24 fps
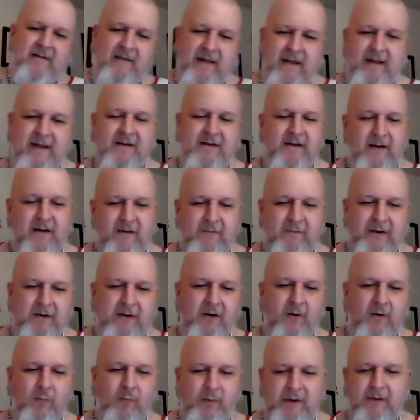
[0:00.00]
at we
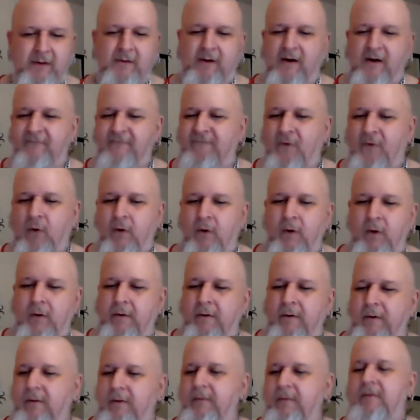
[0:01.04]
call Wheel of
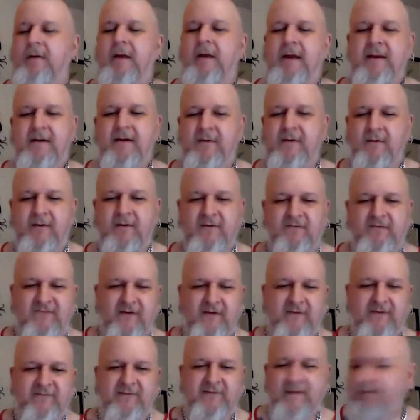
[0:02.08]
Horror. How you doing,
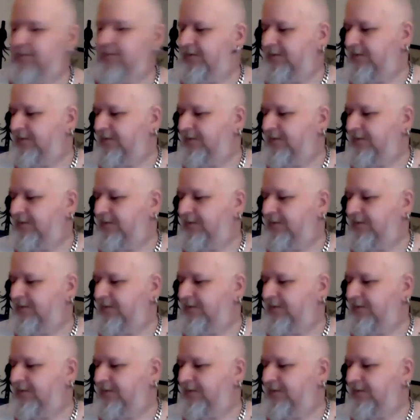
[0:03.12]
Justin?